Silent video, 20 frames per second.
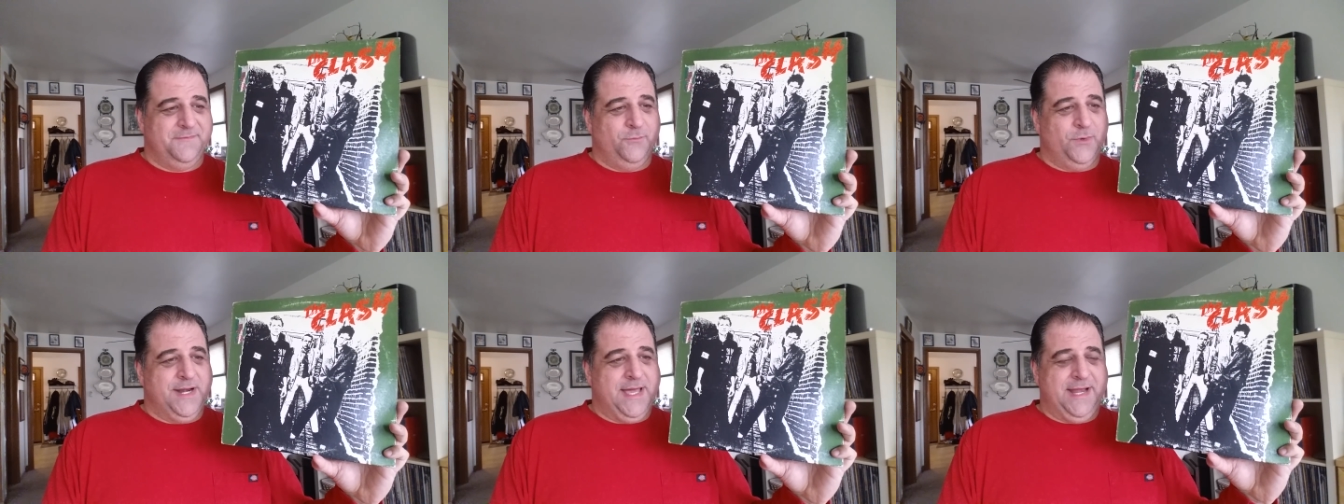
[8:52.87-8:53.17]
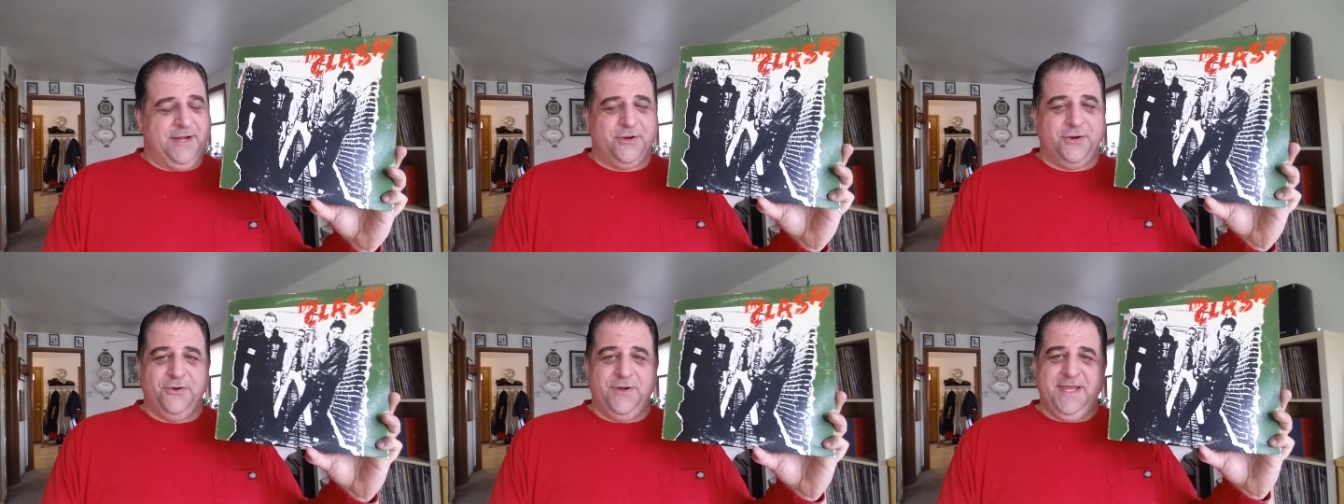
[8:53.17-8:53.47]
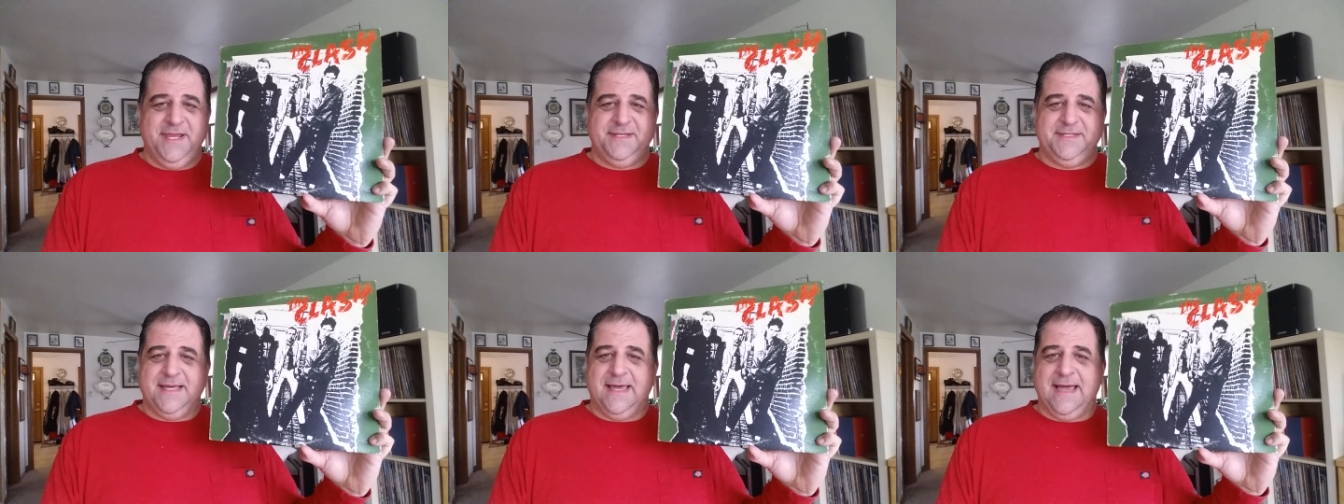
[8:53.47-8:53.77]
When I'd
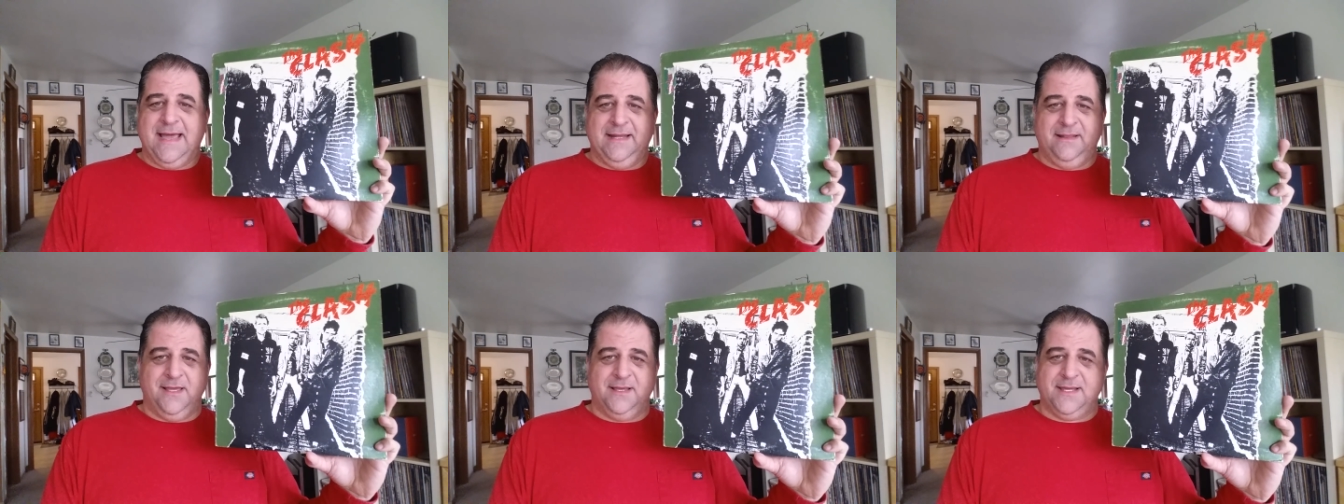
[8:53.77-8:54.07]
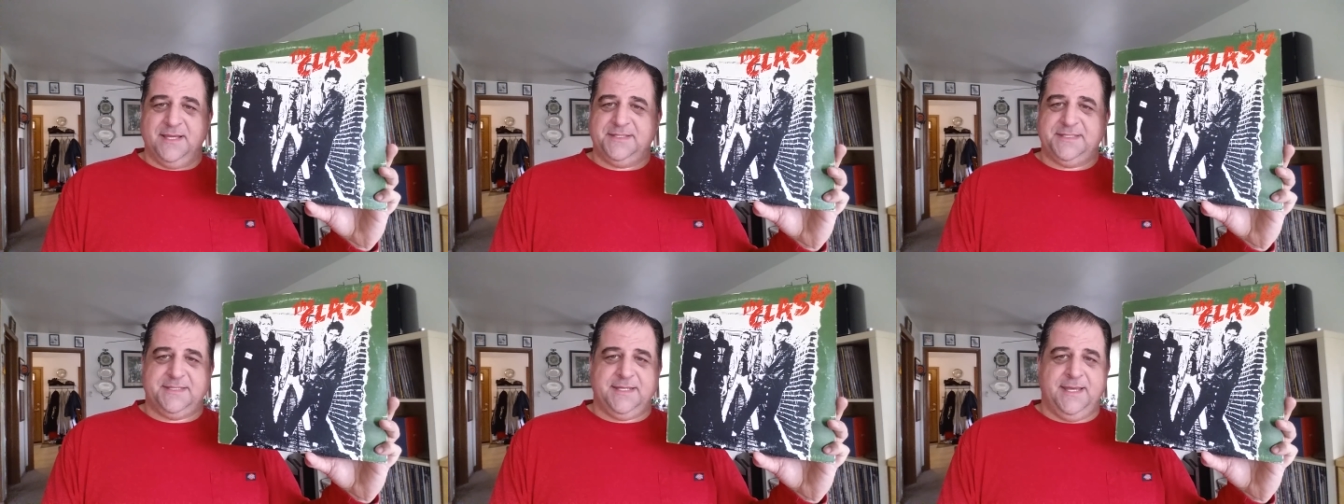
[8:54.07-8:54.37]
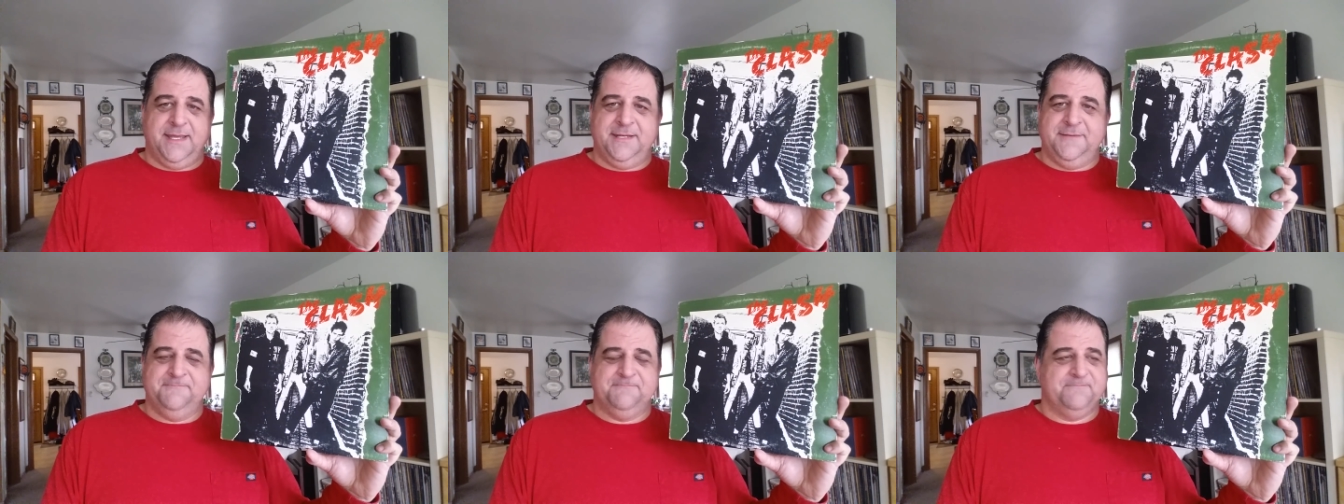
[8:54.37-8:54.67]
heard he died, like I
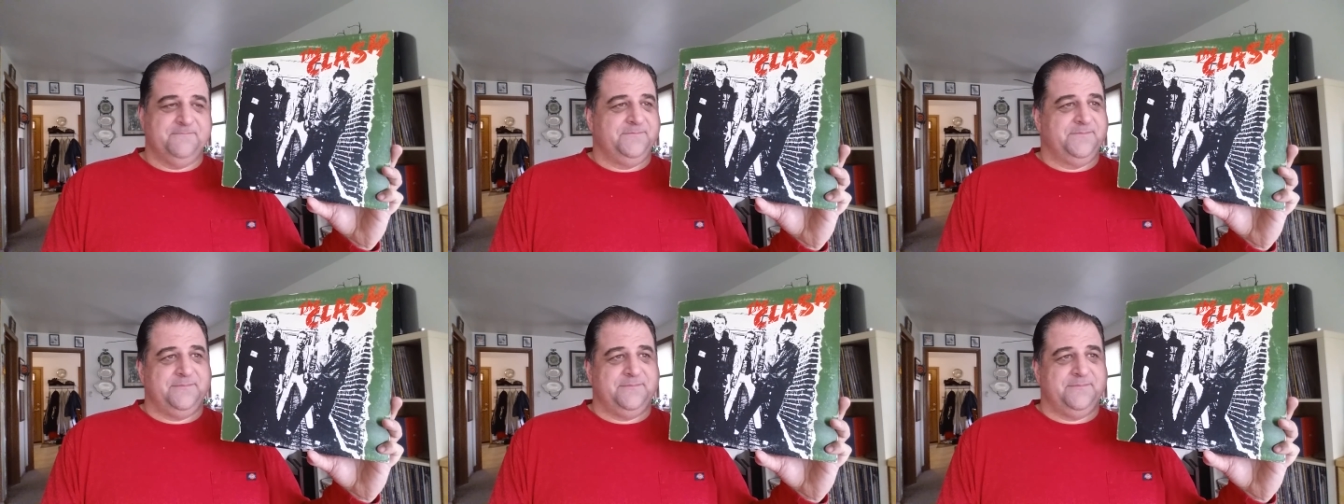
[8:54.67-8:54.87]
said,